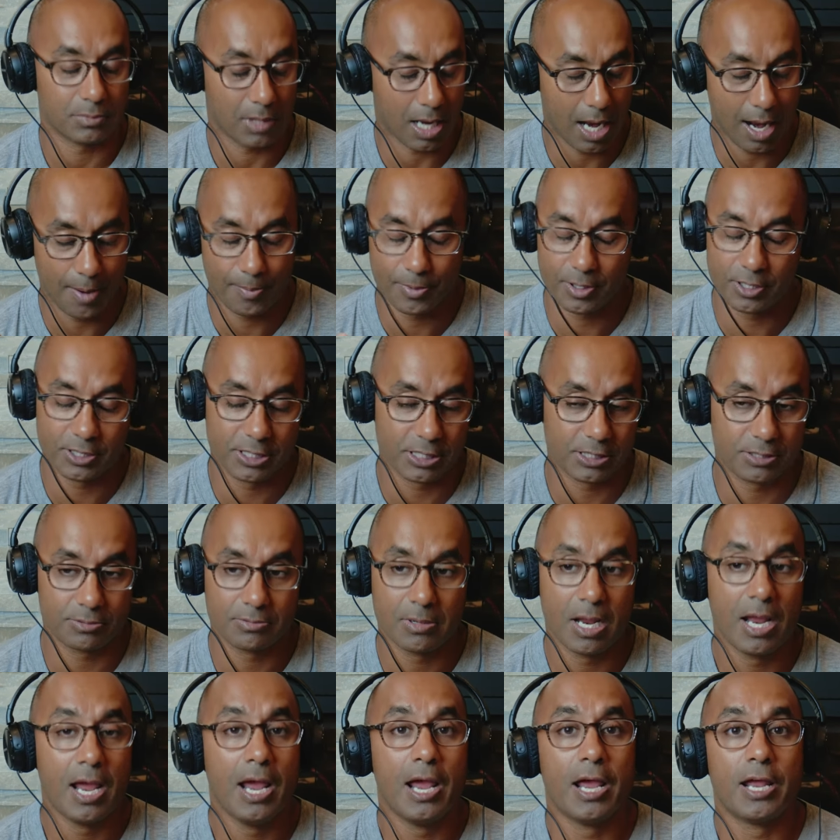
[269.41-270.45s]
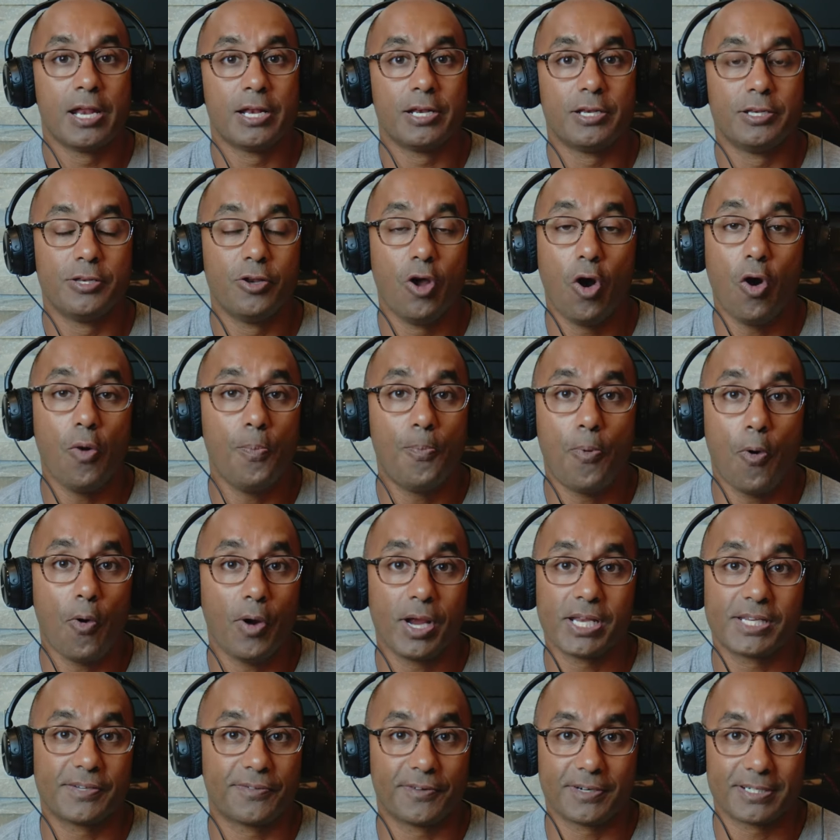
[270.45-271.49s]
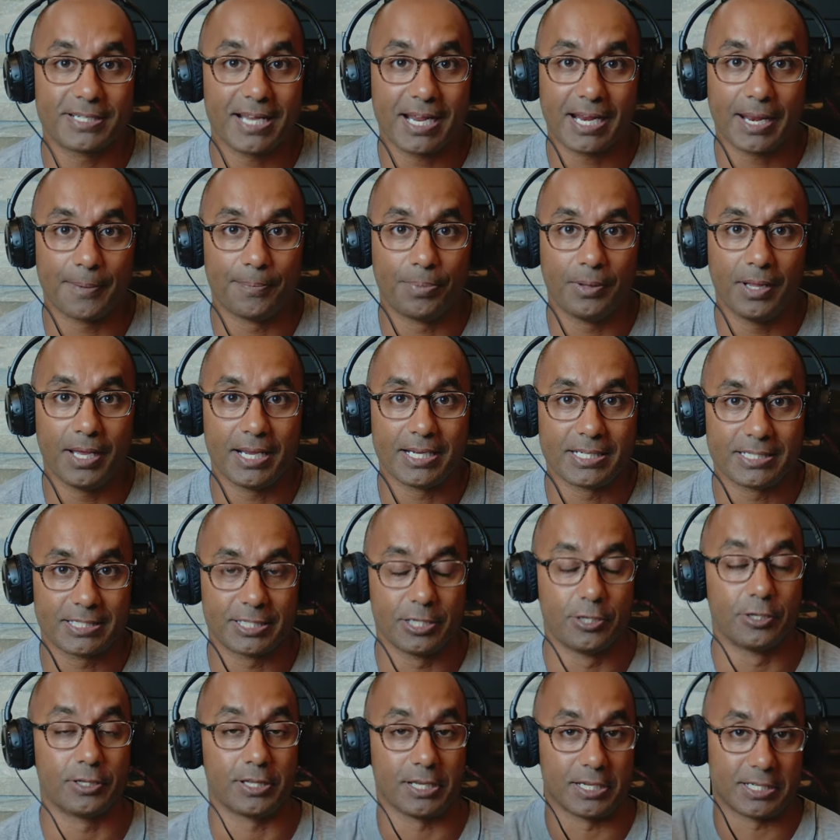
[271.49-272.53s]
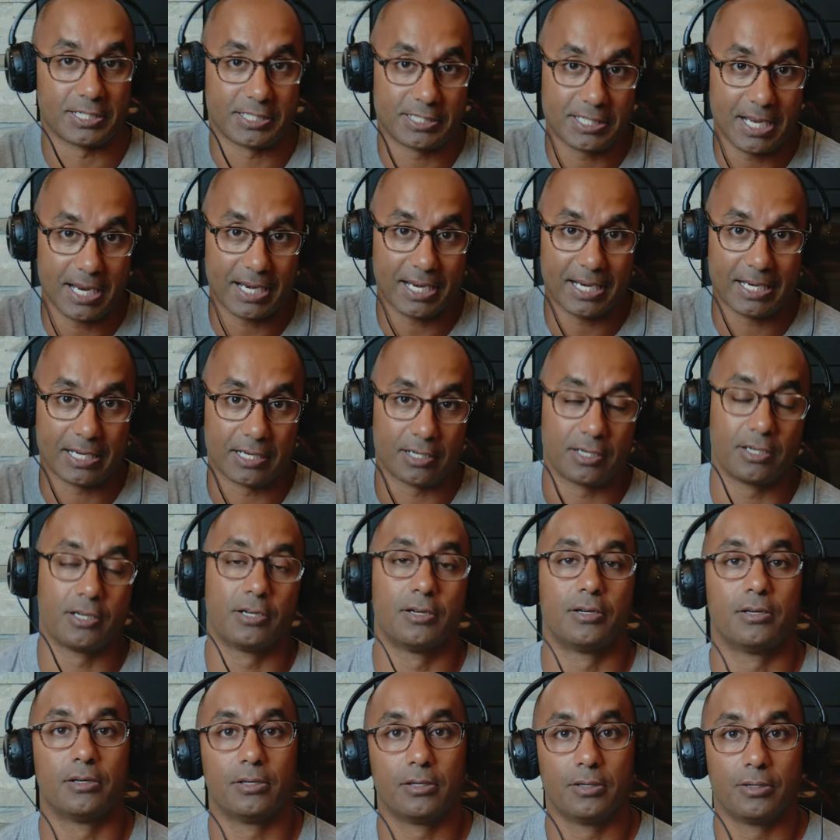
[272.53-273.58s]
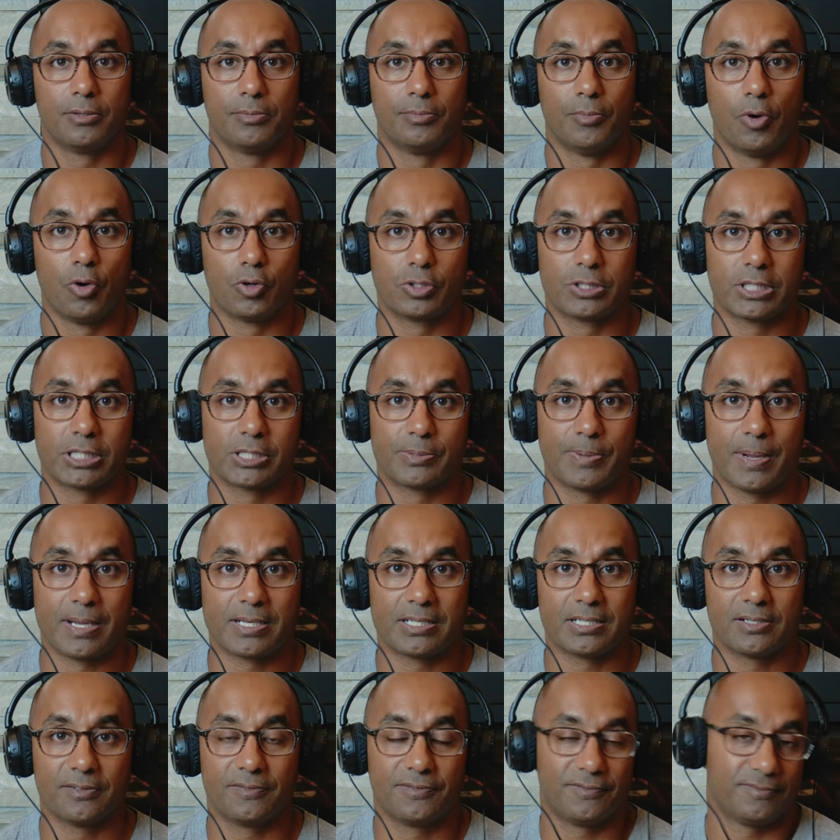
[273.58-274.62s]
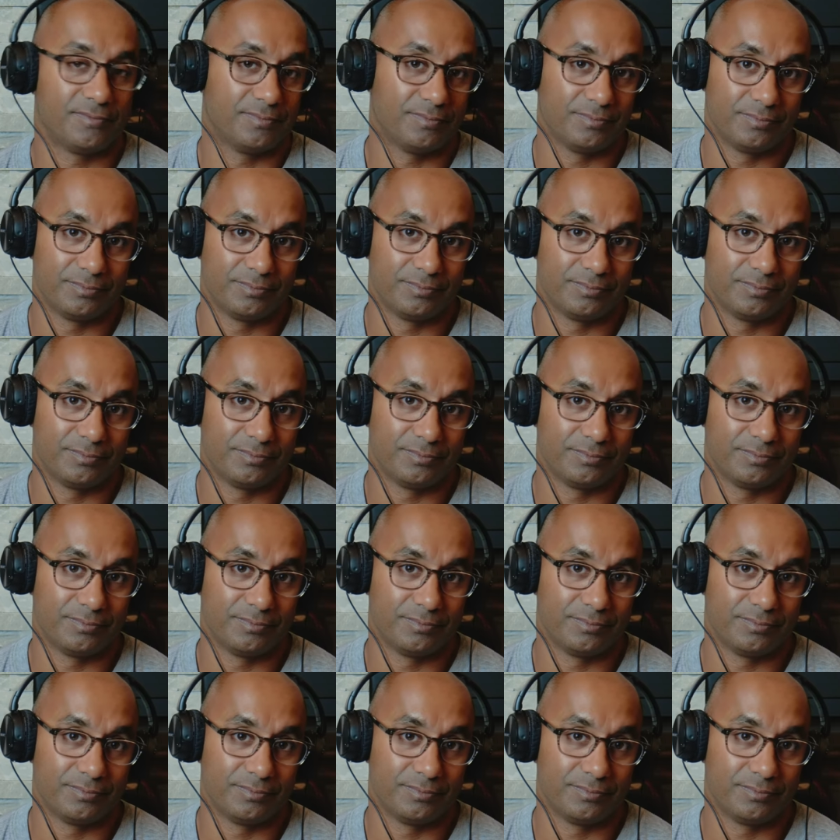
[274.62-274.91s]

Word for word: I'm going to just, no points for second place. You're the second most expensive.